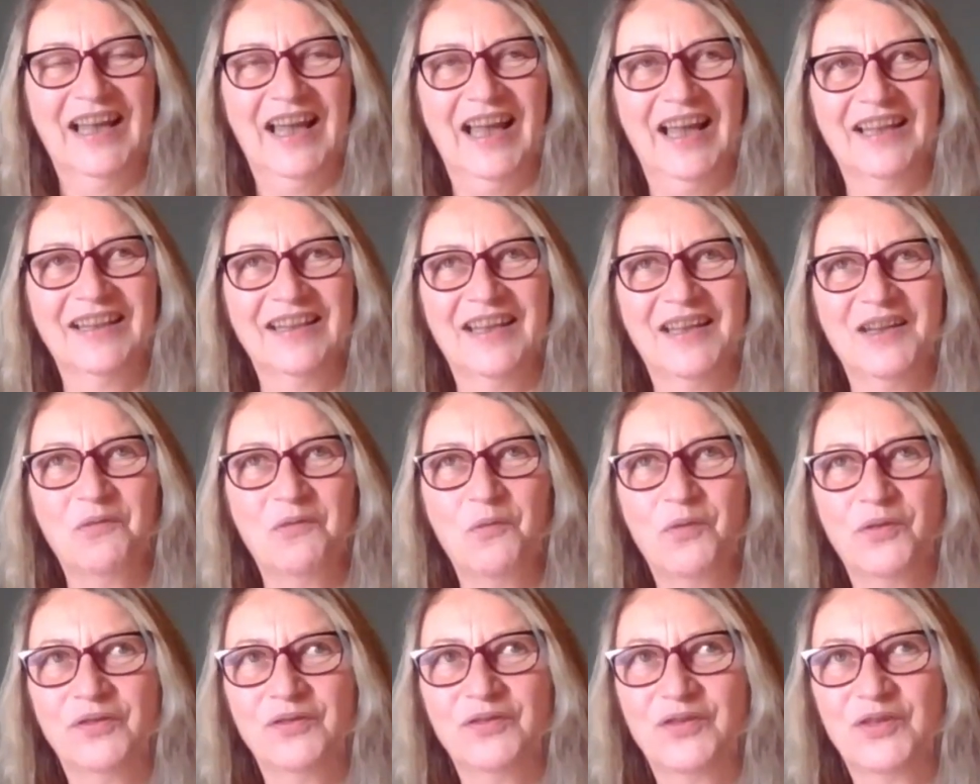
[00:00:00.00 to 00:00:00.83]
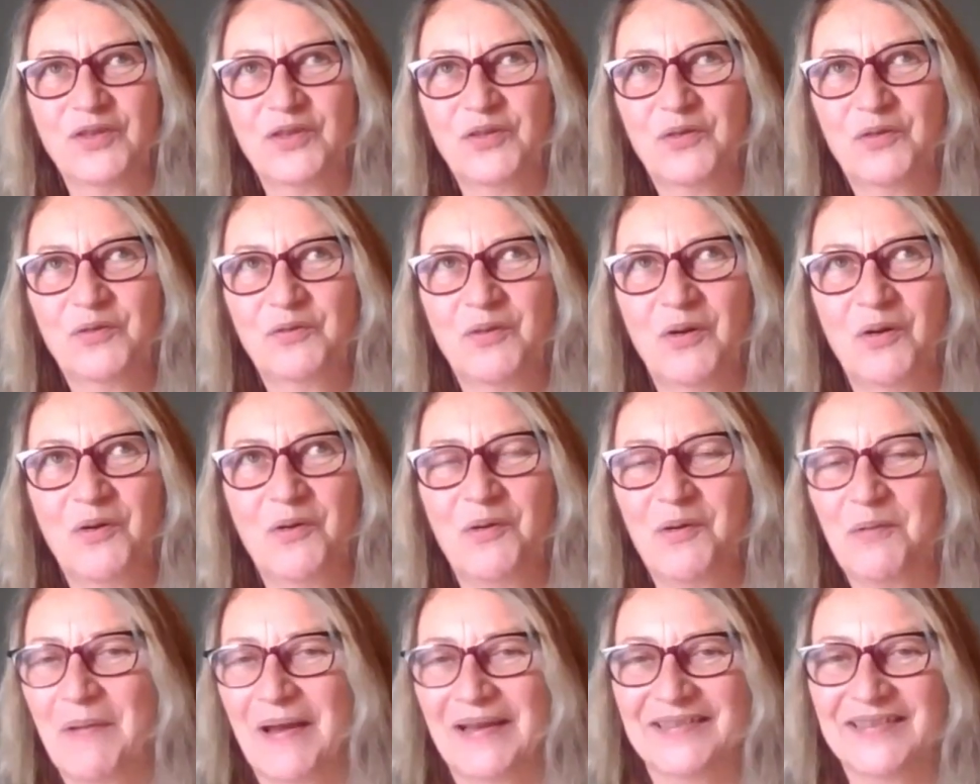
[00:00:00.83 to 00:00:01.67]
And then it wasn't till
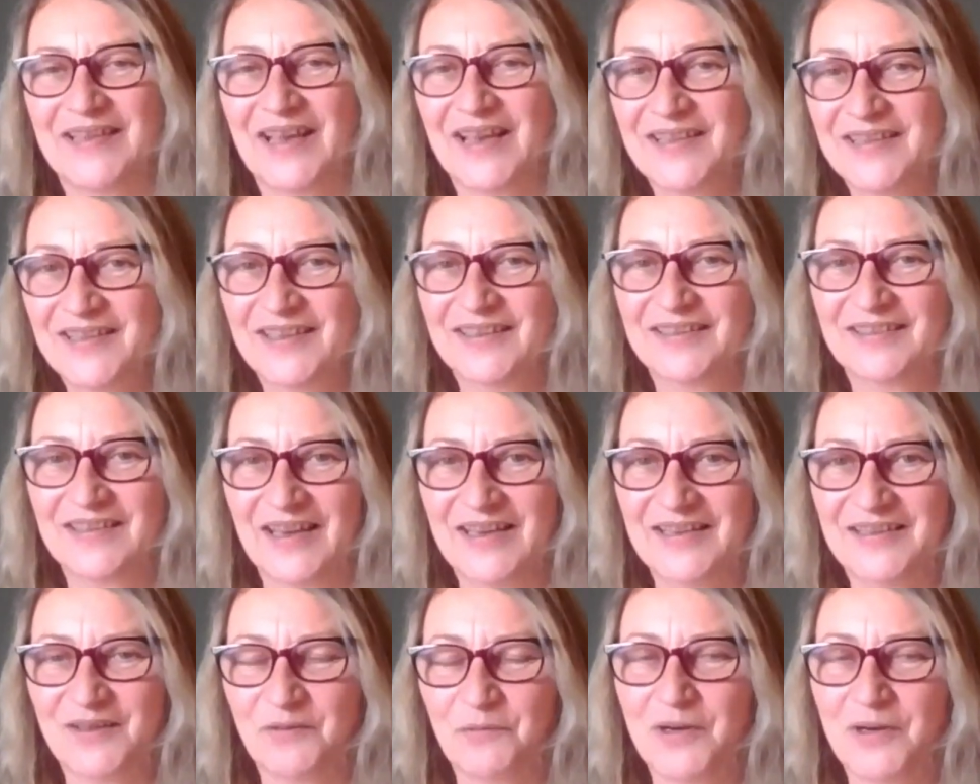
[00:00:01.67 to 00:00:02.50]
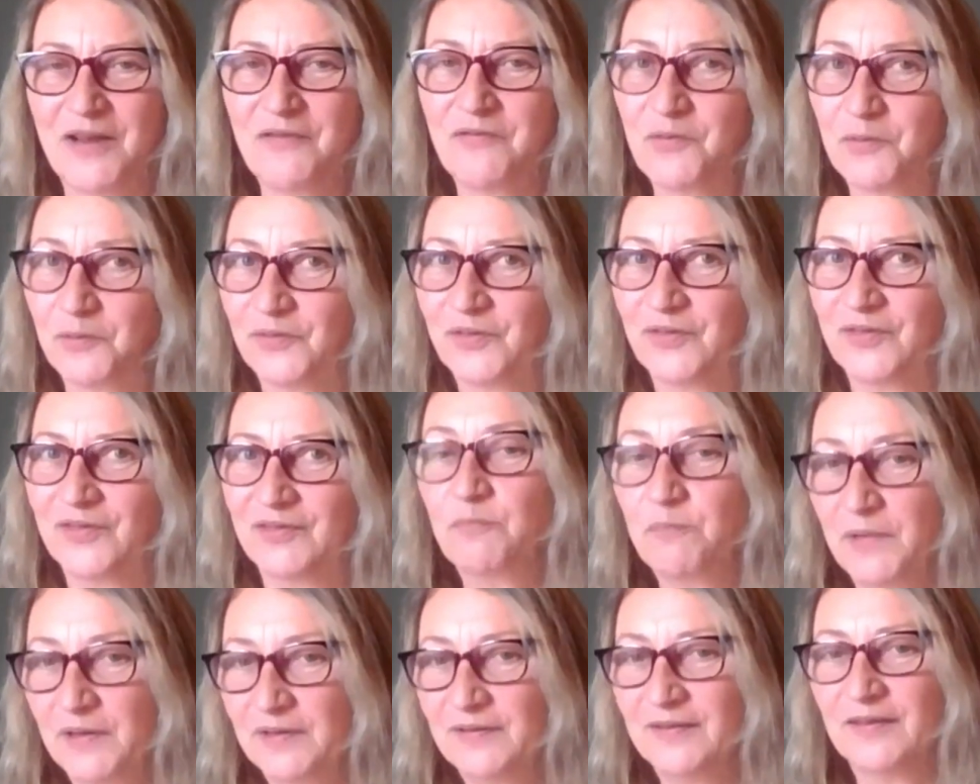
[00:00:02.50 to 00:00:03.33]
about 10 years later when everyone's
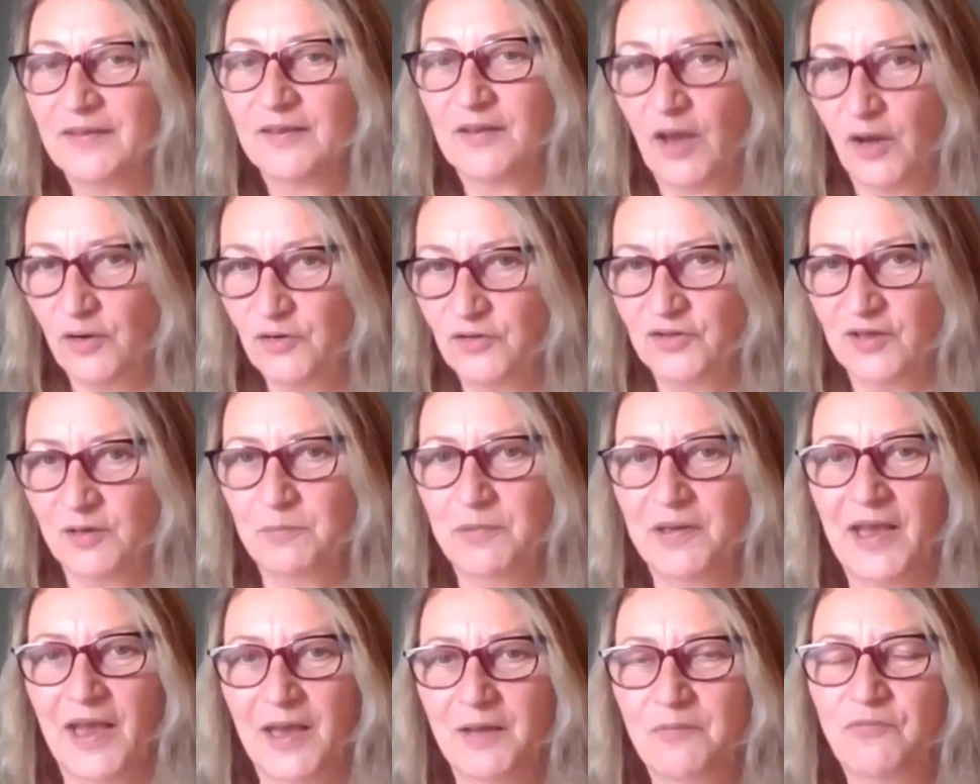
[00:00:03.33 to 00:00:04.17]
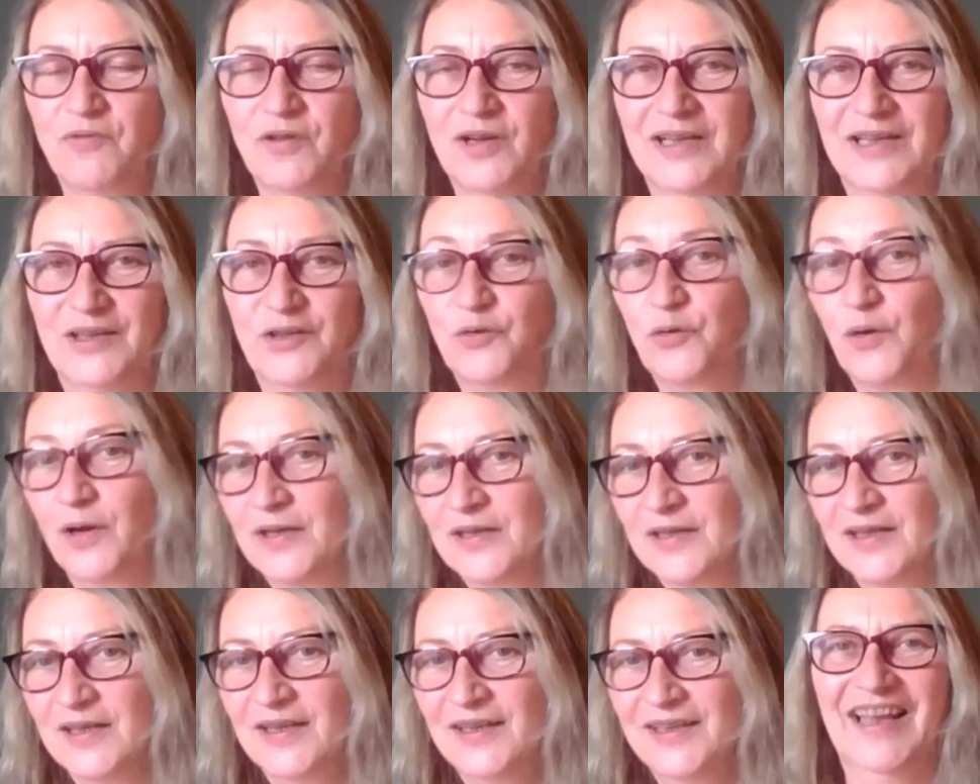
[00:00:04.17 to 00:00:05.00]
business coaching became really
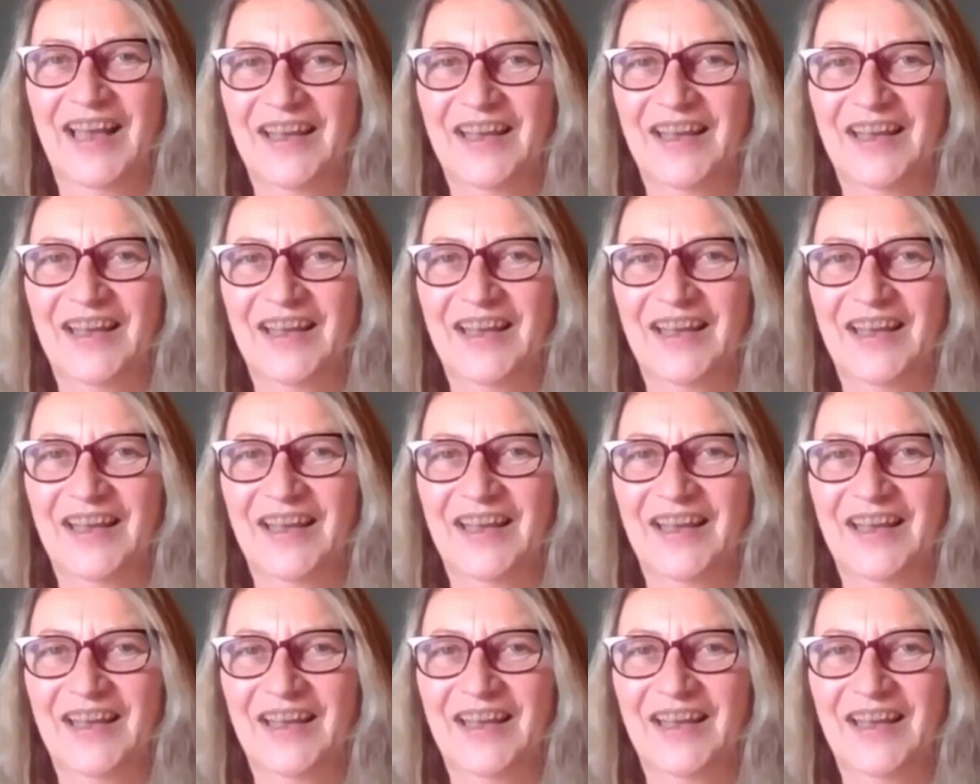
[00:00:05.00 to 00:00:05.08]
trendy.